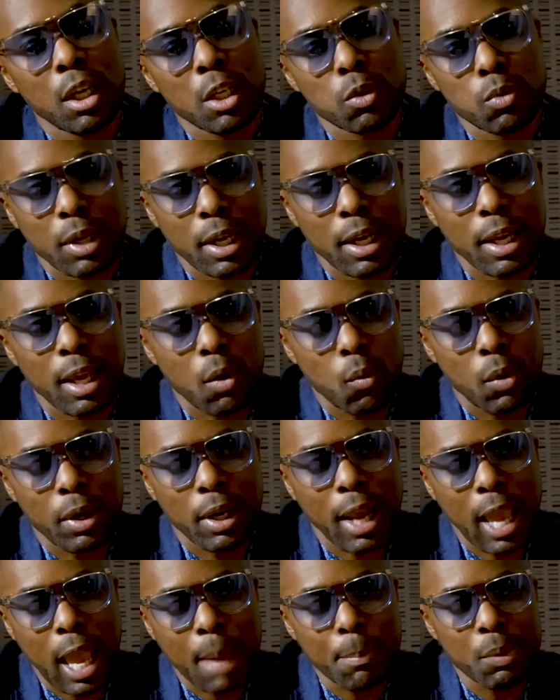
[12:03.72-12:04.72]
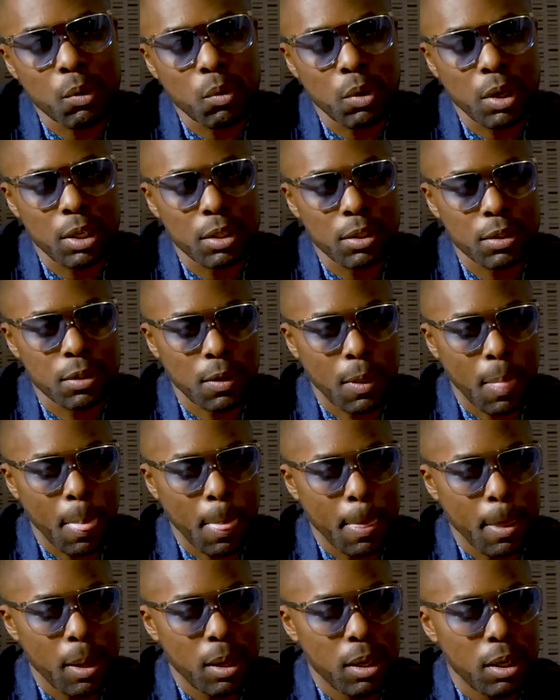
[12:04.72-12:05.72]
Because what had happened was,
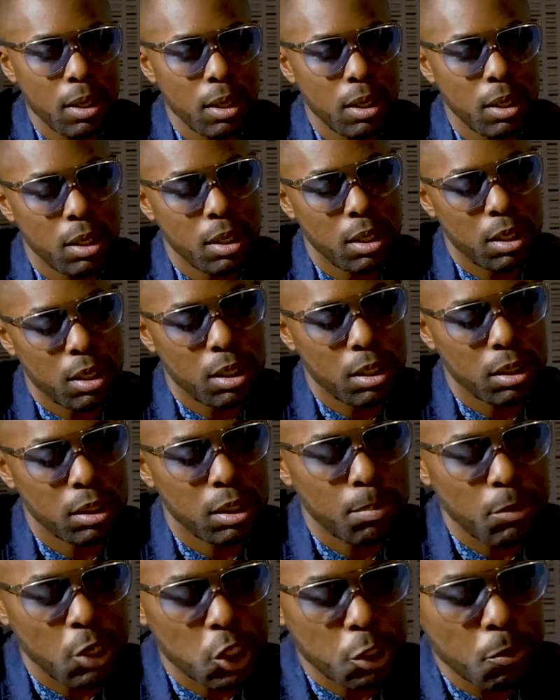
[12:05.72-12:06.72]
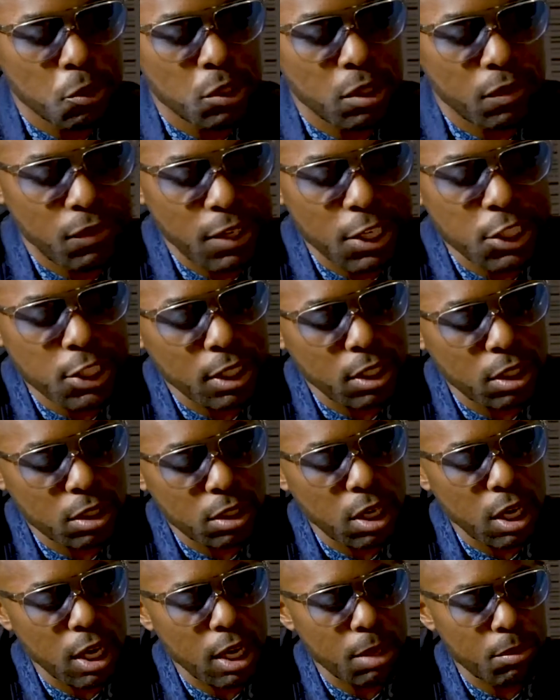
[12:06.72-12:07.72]
the Much Music VJ at the
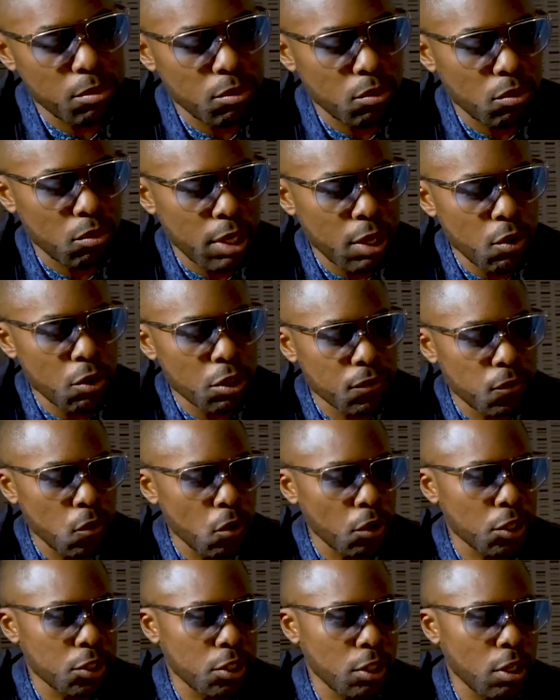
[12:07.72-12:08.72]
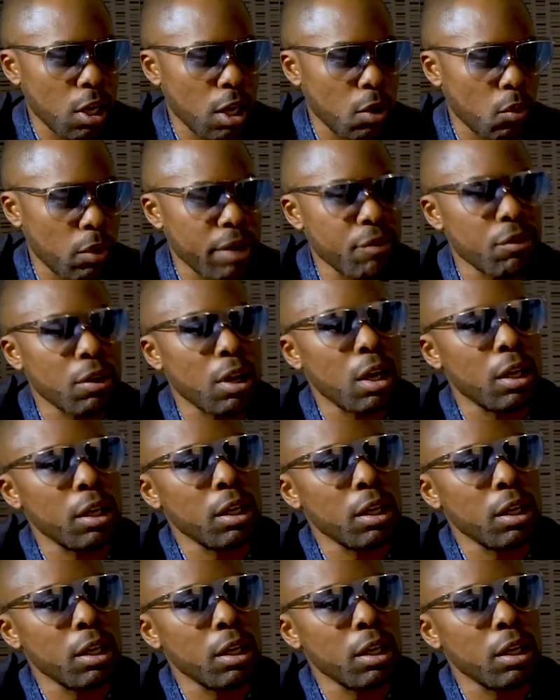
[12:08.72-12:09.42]
time, he was focusing on whatever all